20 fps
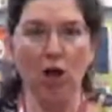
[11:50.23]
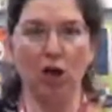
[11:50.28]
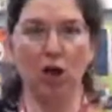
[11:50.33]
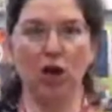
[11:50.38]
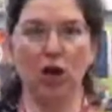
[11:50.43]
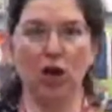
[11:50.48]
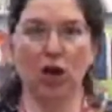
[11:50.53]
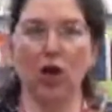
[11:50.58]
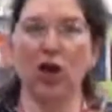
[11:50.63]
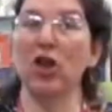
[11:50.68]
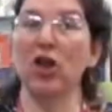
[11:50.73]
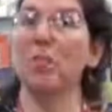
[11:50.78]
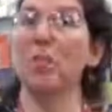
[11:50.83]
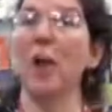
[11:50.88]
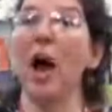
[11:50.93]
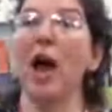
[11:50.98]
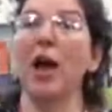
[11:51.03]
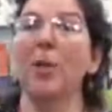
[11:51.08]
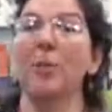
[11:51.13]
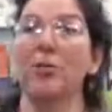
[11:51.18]
This is
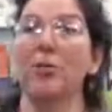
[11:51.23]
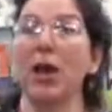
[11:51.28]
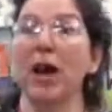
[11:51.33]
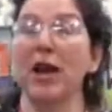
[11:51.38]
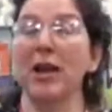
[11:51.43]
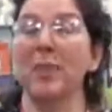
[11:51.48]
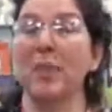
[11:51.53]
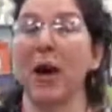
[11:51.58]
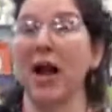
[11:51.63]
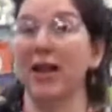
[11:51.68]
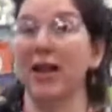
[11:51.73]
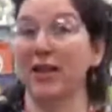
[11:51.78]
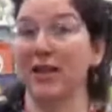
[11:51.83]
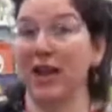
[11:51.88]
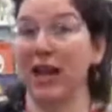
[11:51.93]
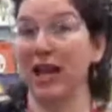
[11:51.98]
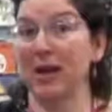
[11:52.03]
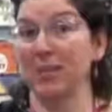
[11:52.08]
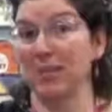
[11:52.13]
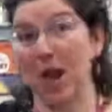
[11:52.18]
my bread
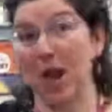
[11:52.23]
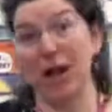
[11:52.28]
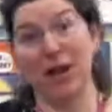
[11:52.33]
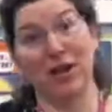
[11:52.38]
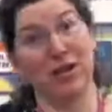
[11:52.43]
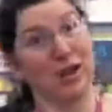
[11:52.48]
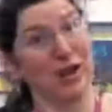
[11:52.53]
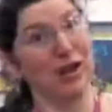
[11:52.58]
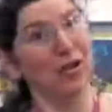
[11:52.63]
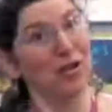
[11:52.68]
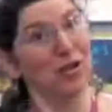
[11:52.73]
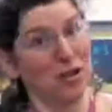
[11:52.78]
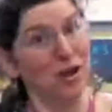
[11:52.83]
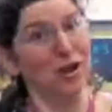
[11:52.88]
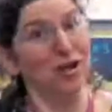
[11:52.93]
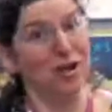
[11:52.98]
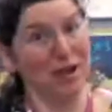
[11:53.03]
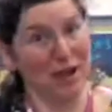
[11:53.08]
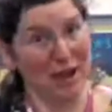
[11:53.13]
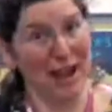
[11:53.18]
basket, my
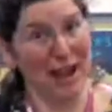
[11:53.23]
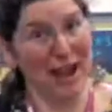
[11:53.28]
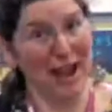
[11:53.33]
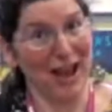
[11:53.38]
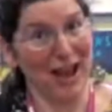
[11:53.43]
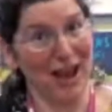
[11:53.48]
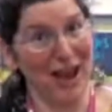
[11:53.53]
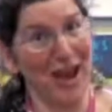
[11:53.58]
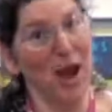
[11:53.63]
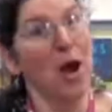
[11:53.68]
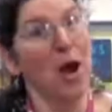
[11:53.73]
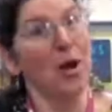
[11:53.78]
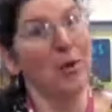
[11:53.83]
teacher dear.